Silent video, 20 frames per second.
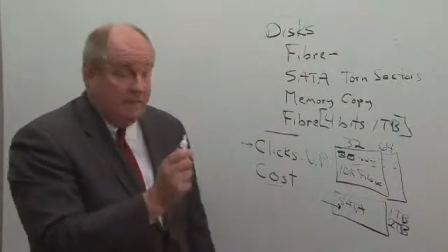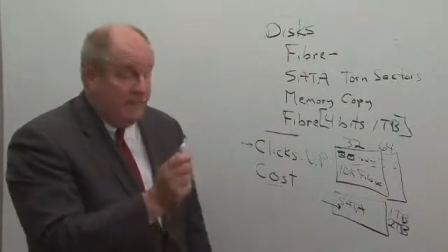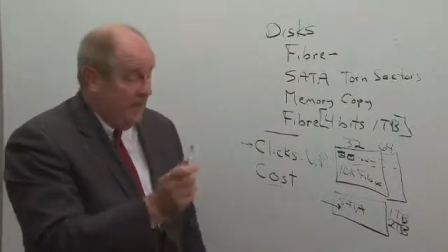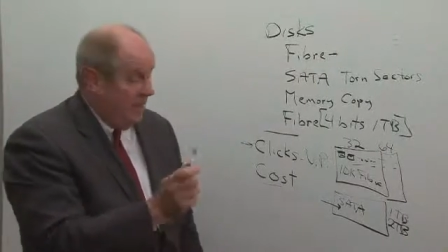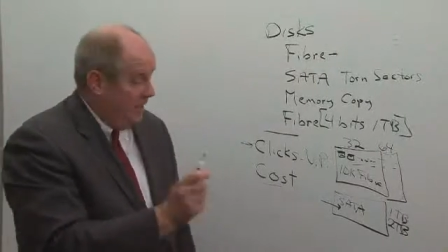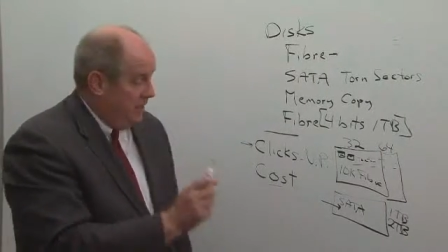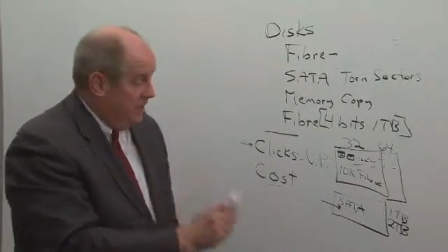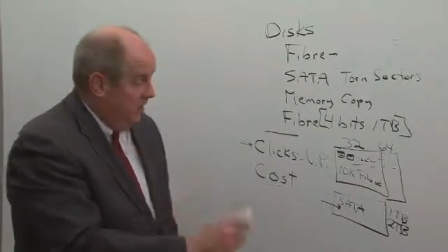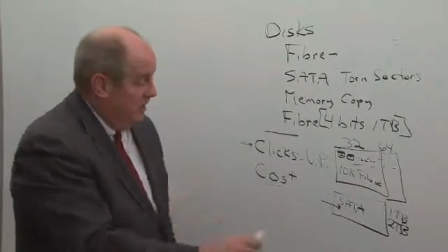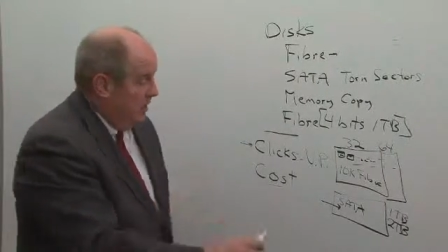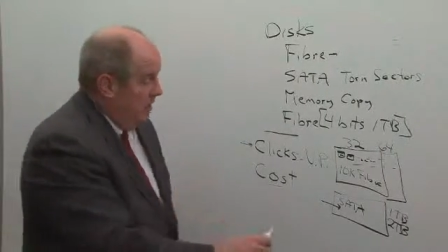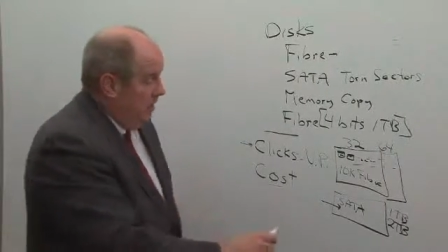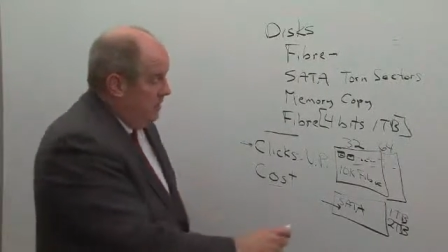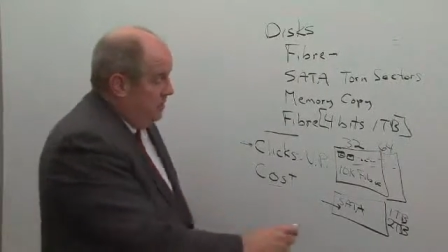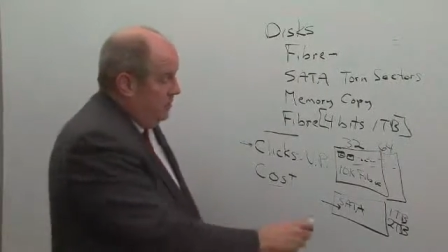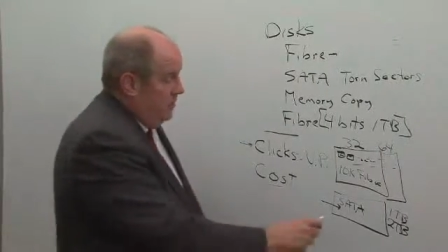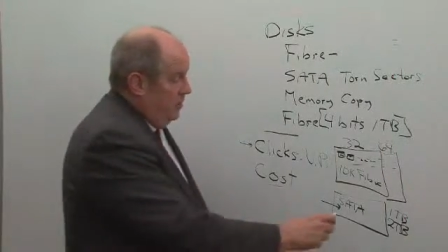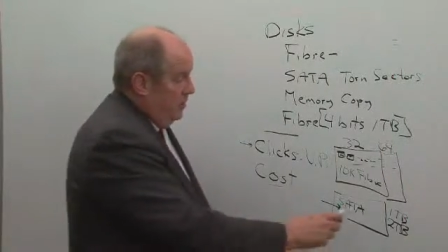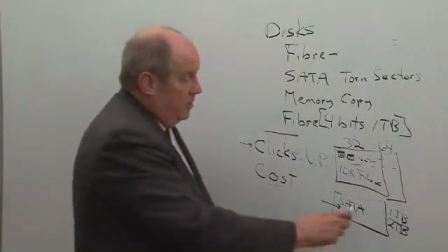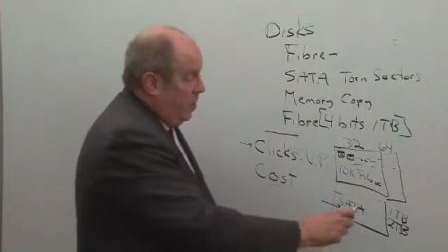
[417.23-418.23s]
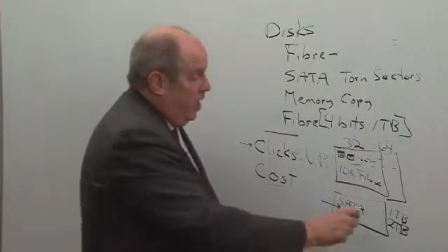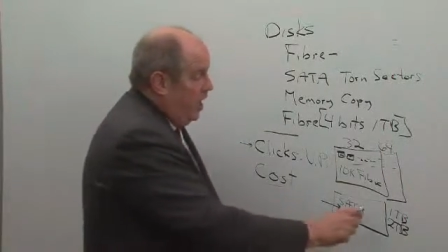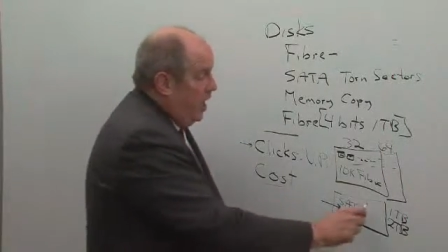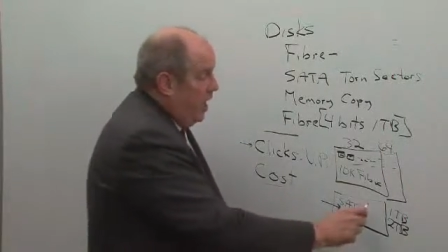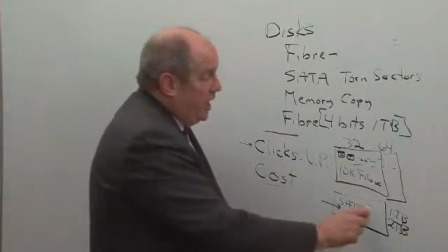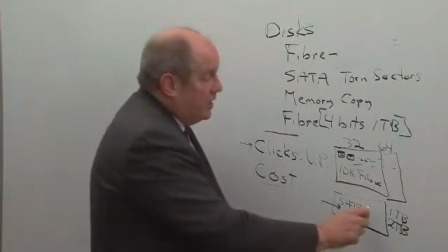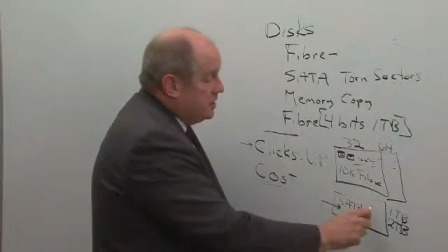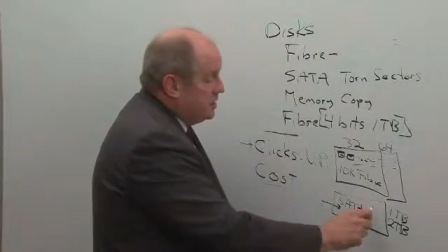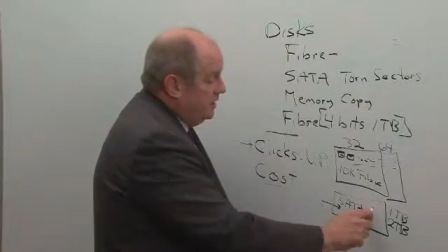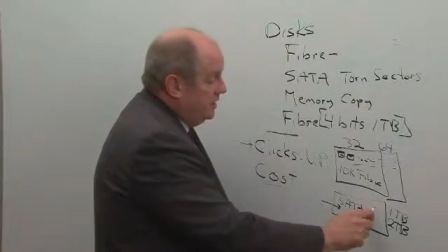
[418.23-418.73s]
But they're
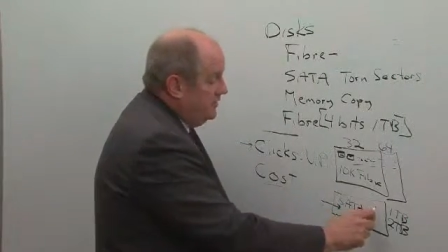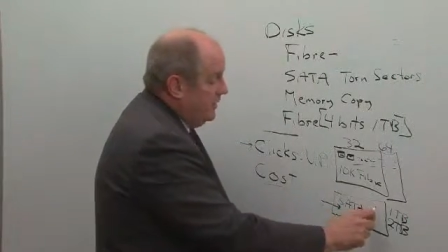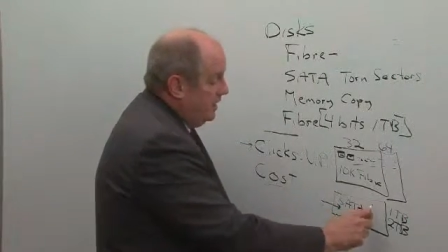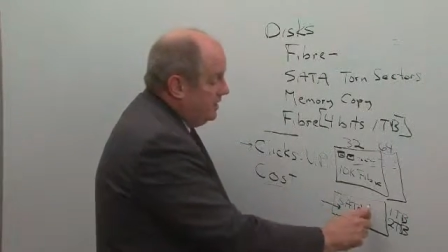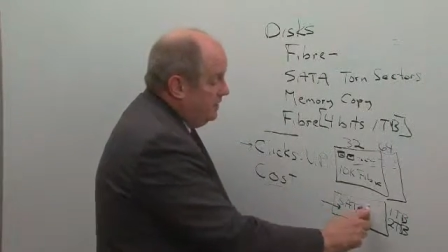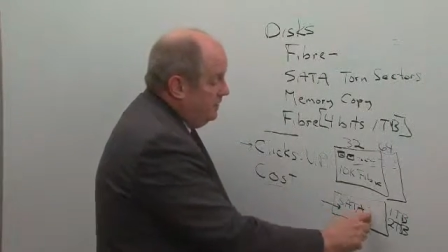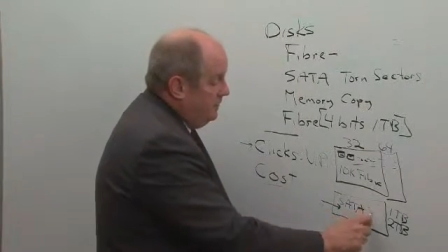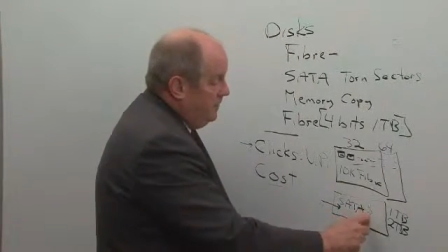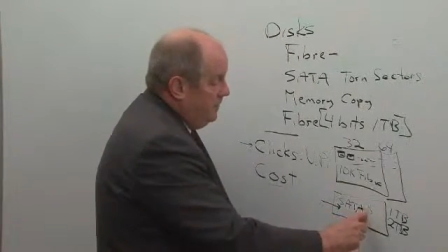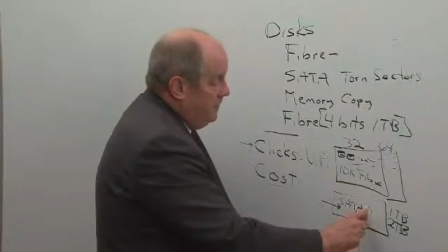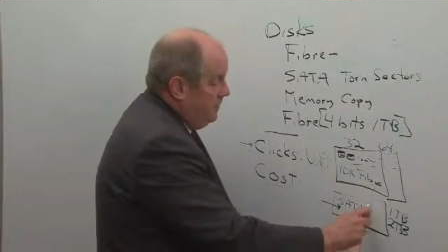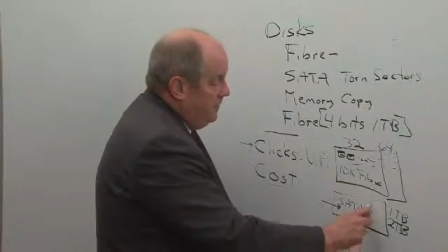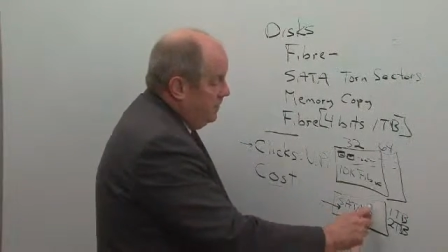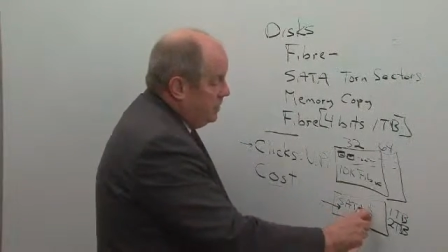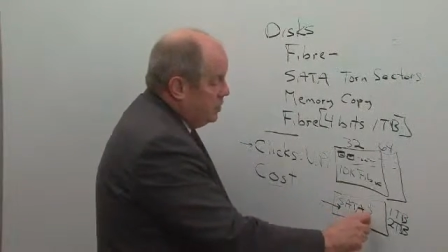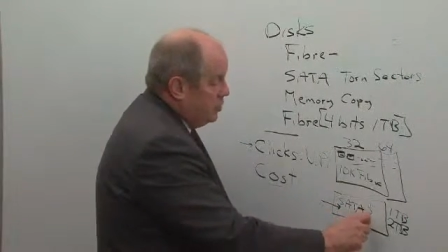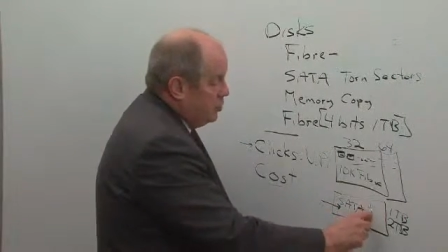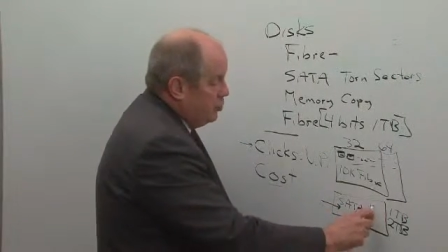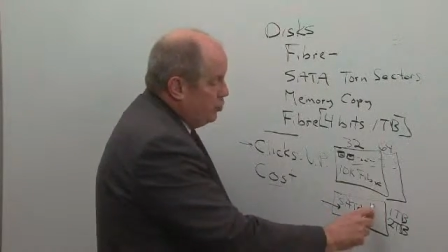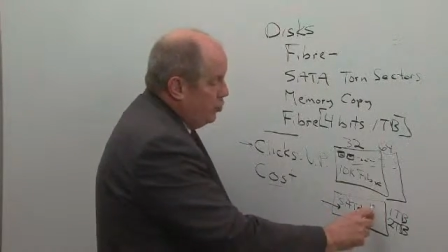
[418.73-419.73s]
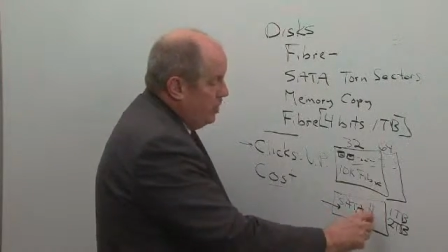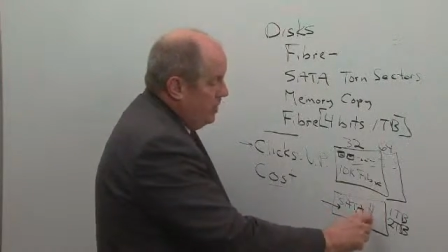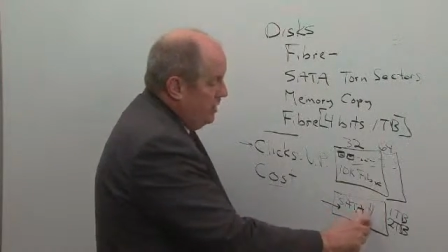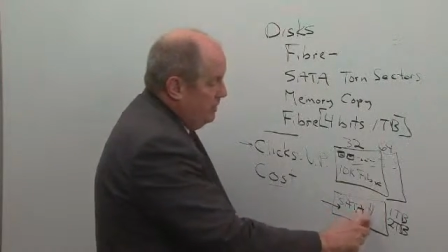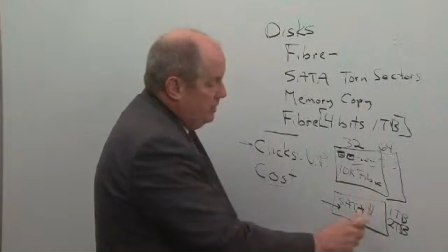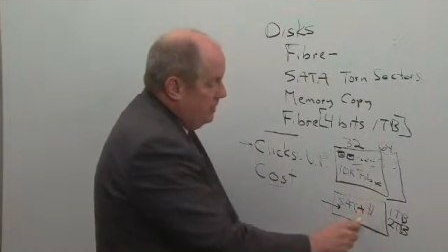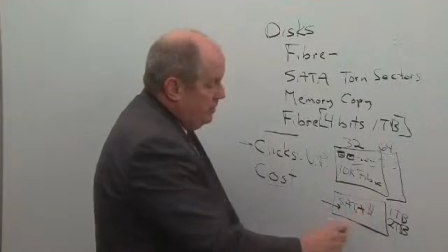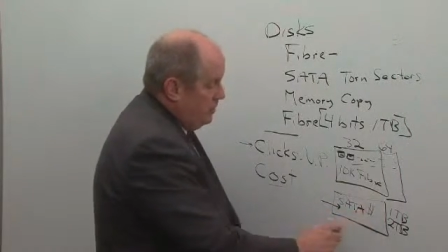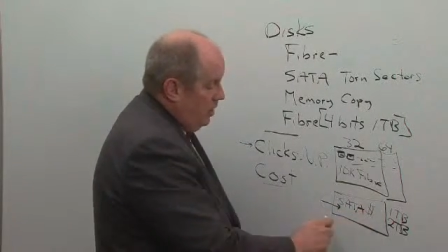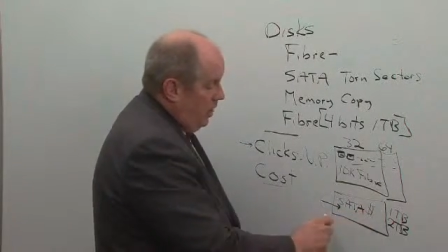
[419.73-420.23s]
cost effective in the extreme.